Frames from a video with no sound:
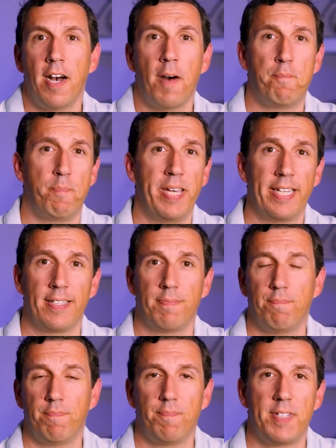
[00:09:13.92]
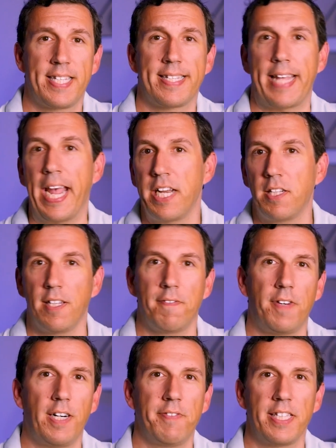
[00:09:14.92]
a big scandal
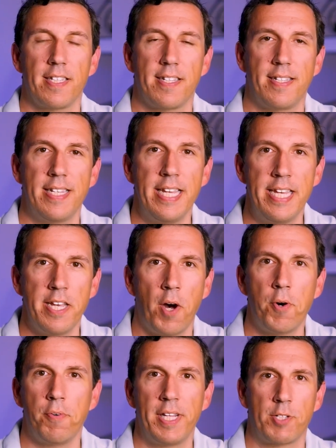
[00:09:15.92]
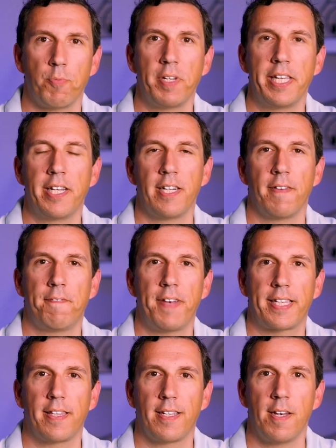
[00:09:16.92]
involving the CEO that's really going to
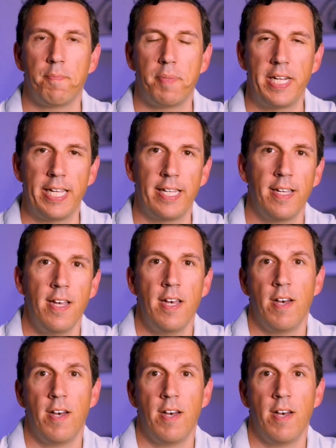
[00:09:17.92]
affect the company,